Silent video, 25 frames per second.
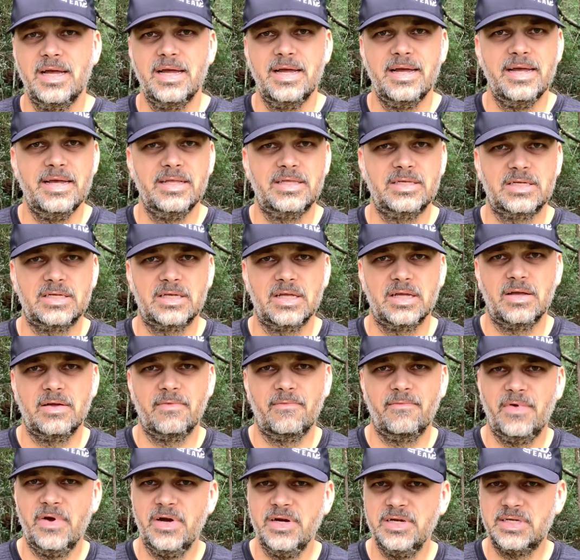It's
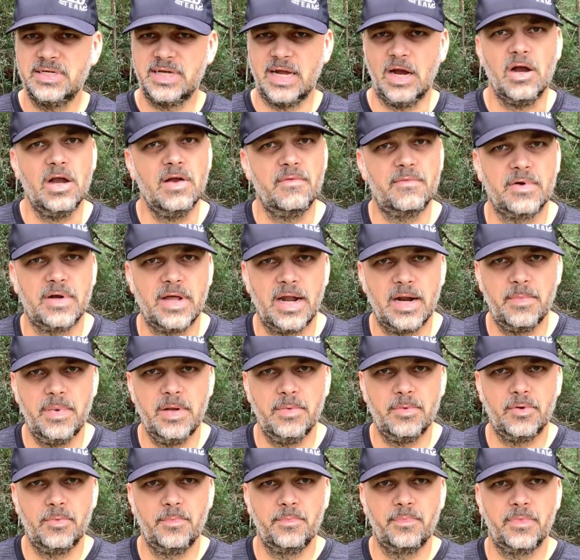very scary for a lot of
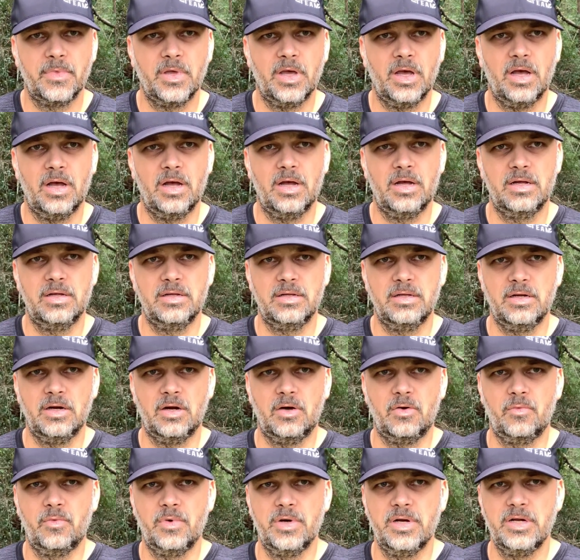people. You know,
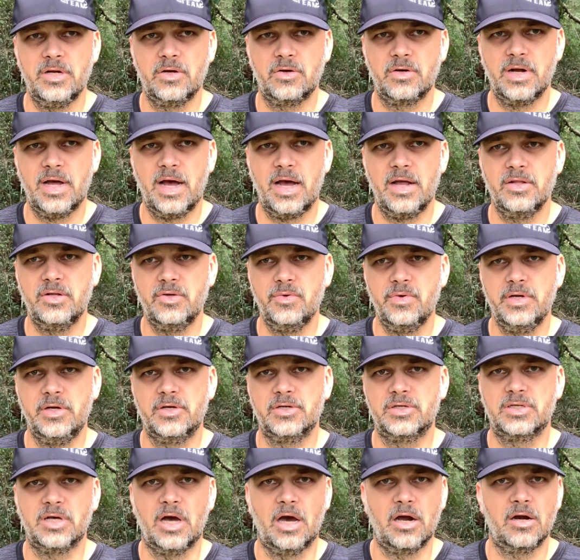when you're not doing your
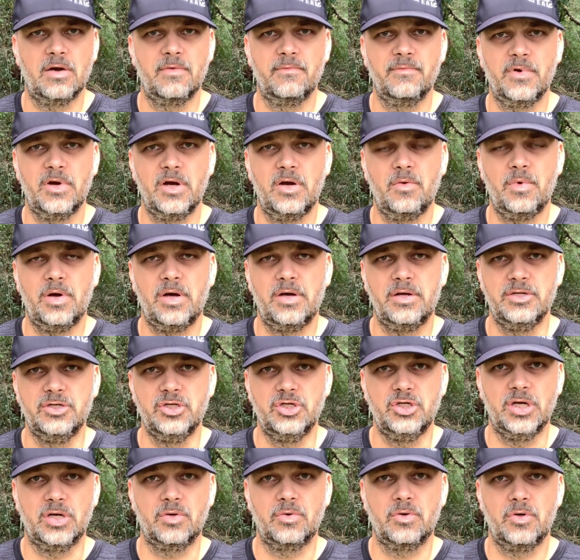sidearm very well in
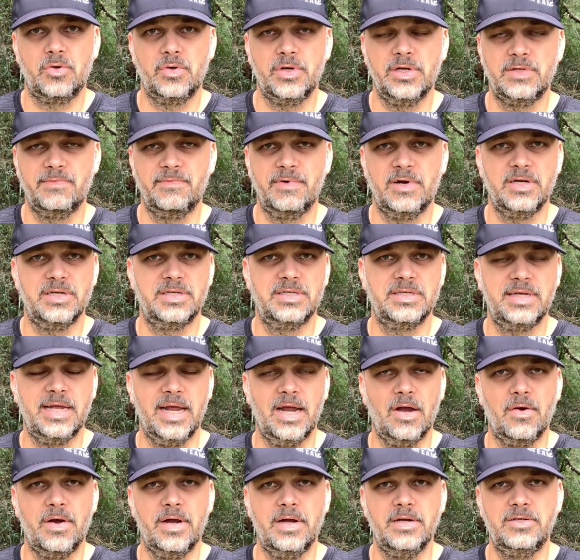general, it's very
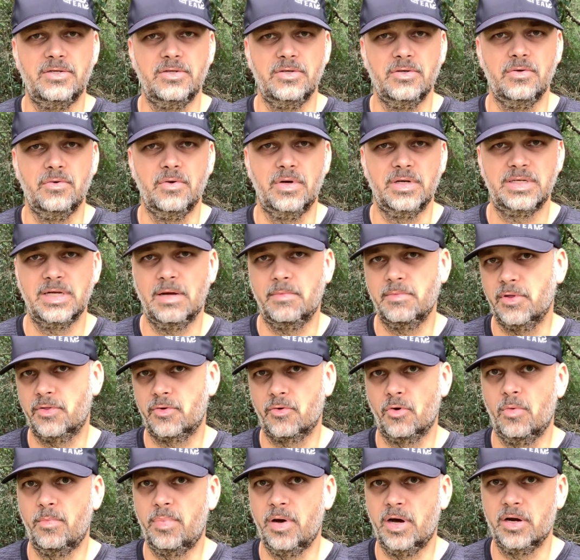scary to attempt to
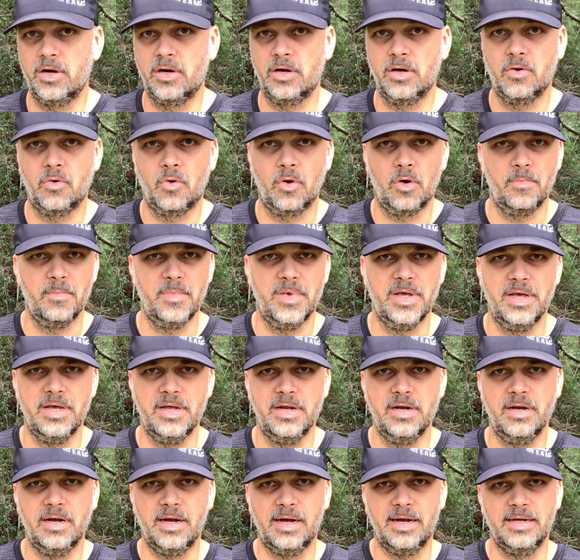throw a putter or
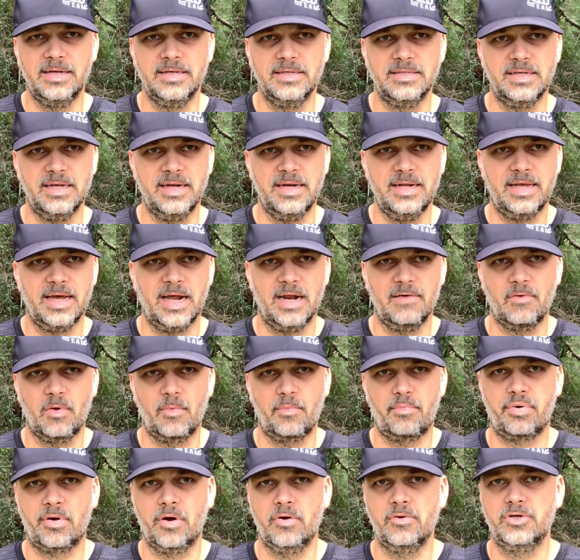mid as any kind of
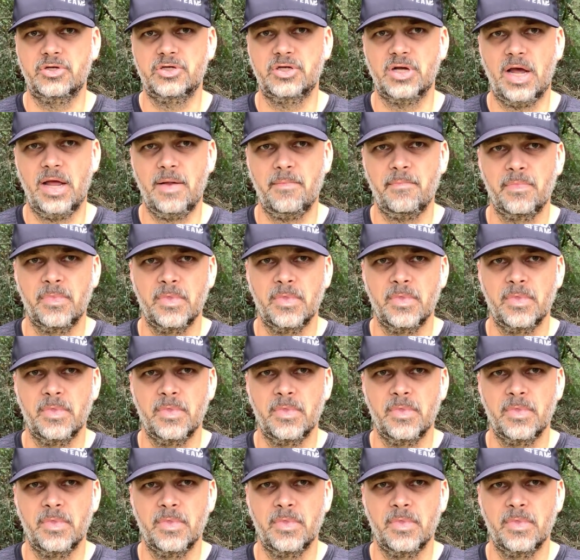approach shot.